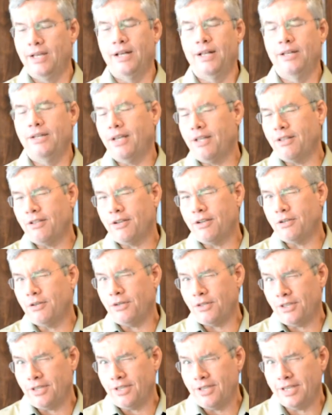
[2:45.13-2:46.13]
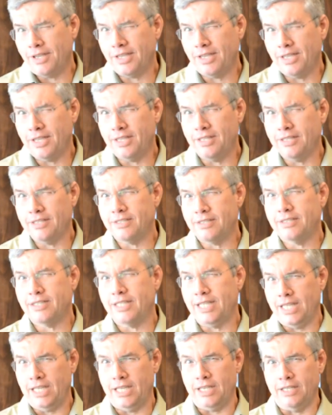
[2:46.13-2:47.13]
Another thing is
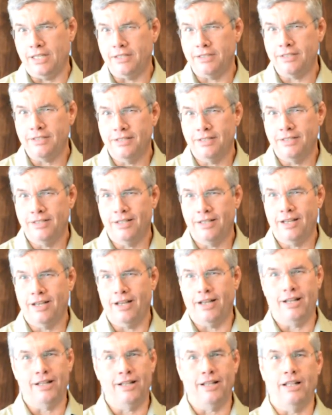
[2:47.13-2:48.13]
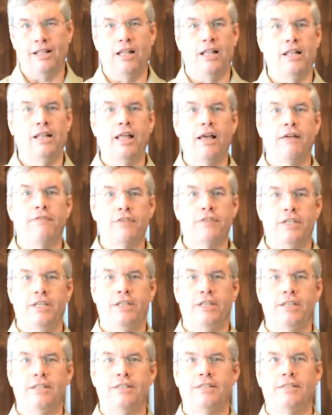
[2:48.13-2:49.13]
kids. I love
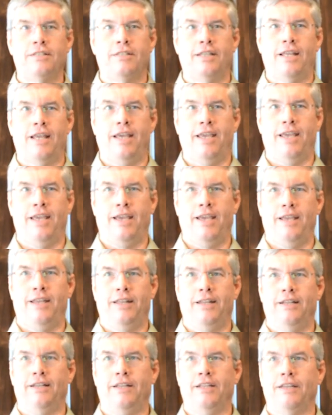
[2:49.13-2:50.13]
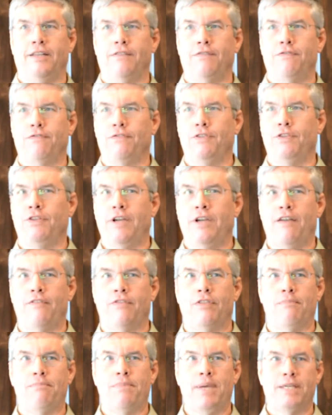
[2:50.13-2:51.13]
kids, and if you have
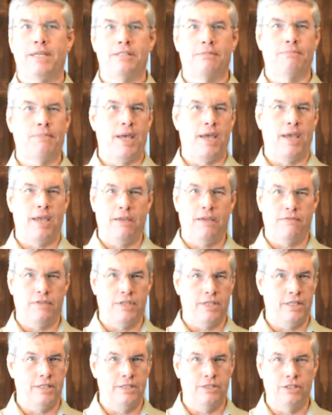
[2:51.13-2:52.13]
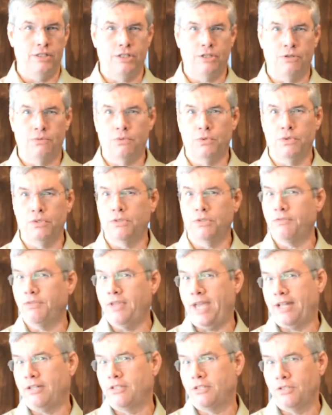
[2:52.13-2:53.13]
the best behaved kids in the world,
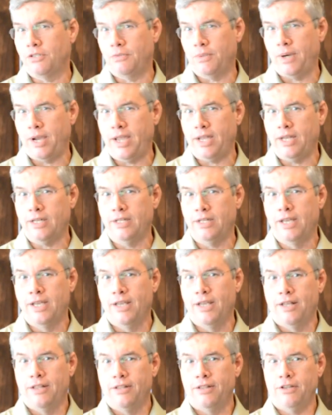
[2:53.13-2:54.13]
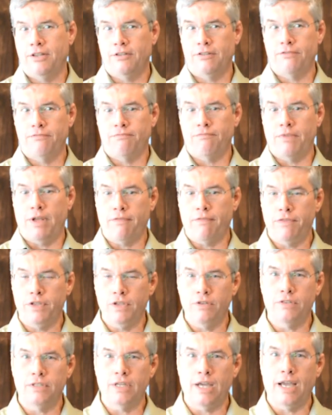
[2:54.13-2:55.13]
that's great. There are a
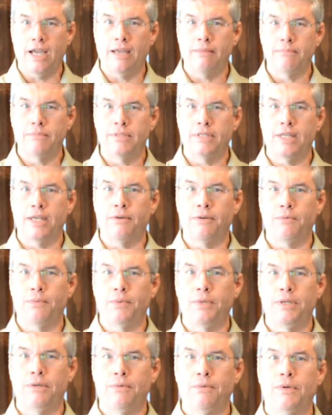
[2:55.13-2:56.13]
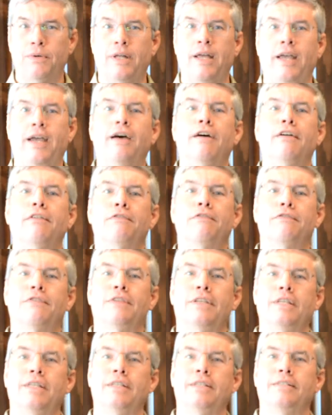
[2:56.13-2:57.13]
few times that we will have
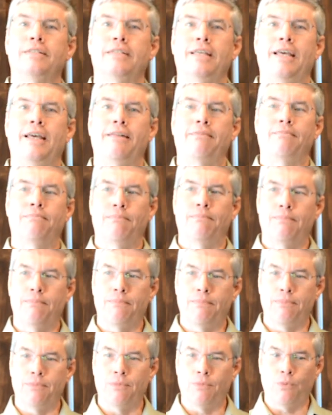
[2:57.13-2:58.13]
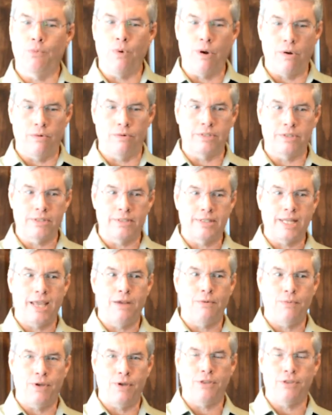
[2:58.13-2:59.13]
kids that won't stay
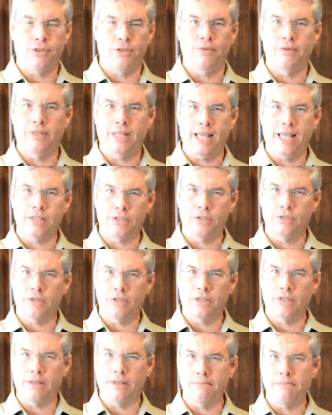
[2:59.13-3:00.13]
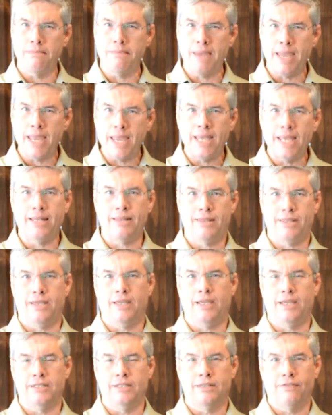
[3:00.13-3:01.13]
with you, and that's sort of the main
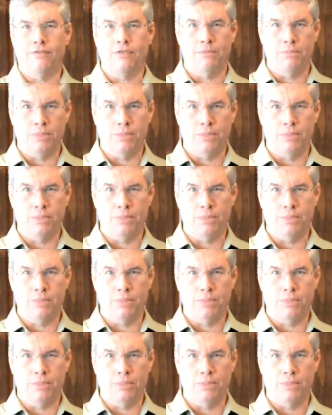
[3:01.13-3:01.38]
thing, is if you